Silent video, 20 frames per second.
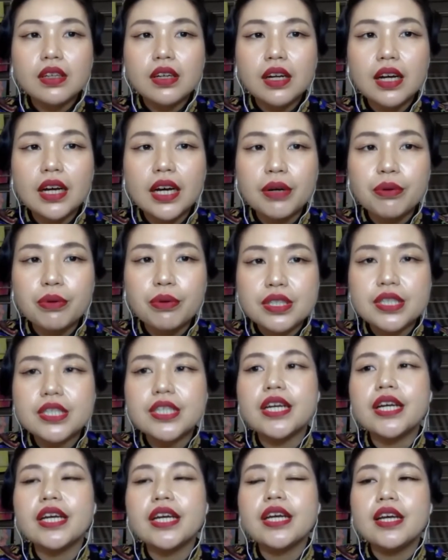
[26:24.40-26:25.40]
I would
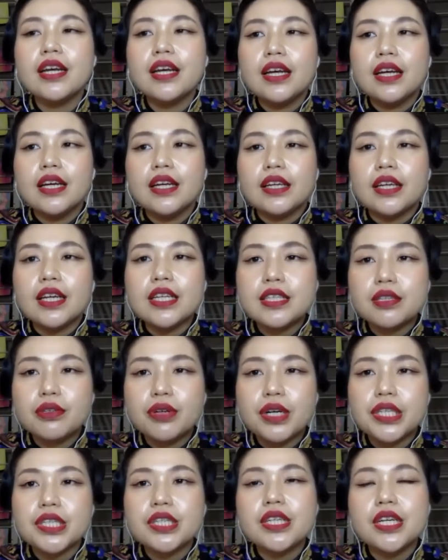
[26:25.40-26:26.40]
say it's a
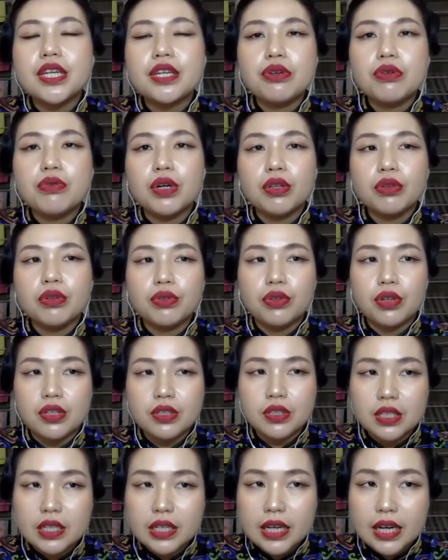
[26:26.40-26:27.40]
question that you want to
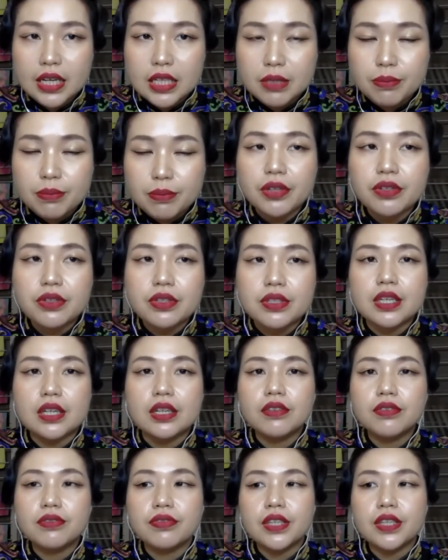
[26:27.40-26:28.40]
constantly ask back
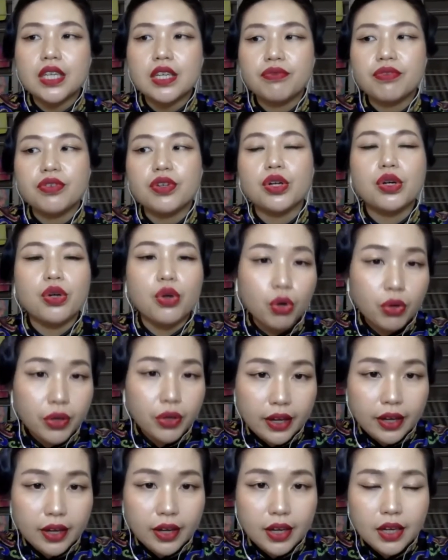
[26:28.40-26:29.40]
yourself, if you're
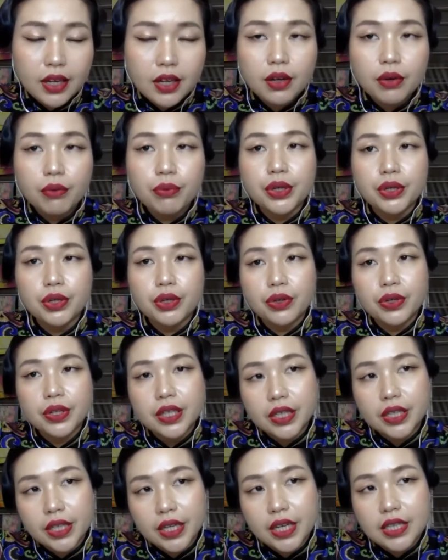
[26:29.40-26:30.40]
okay with going
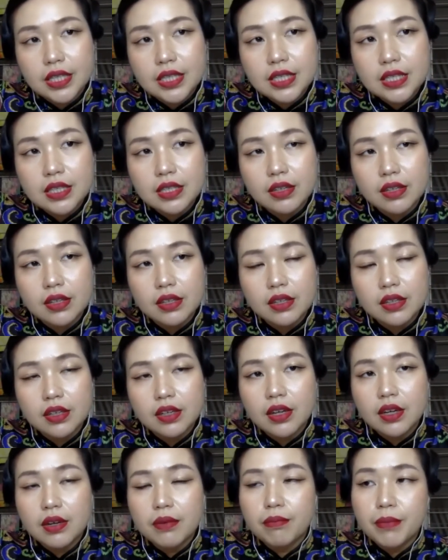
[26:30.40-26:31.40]
against the
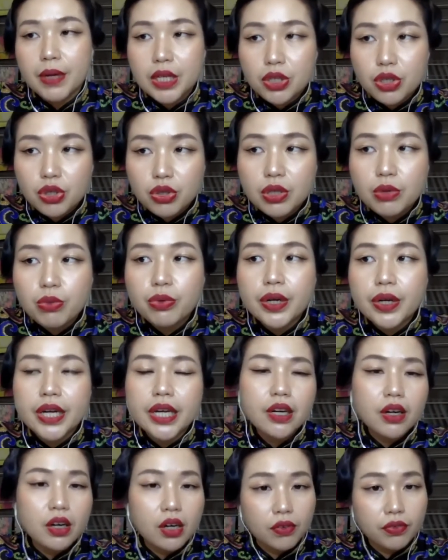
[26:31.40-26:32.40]
mainstream
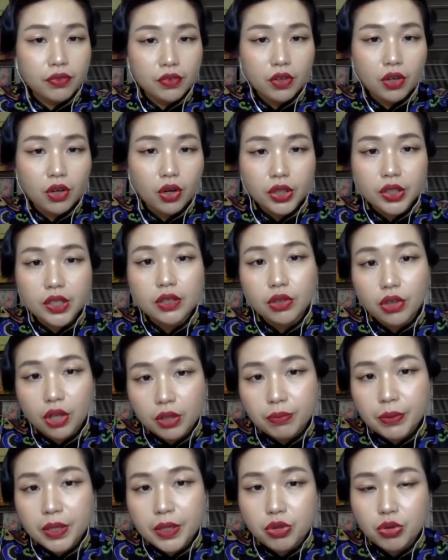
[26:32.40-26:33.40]
way of, or the
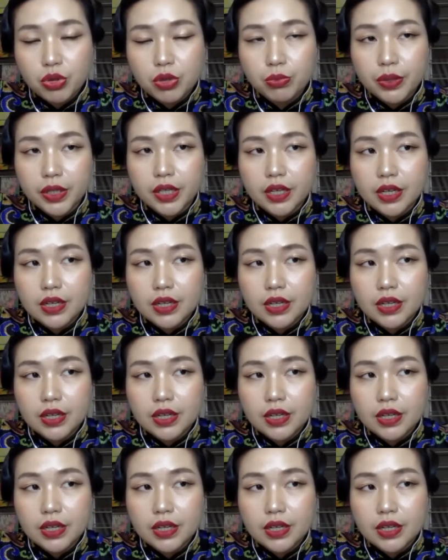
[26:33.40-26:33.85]
non-mainstream way.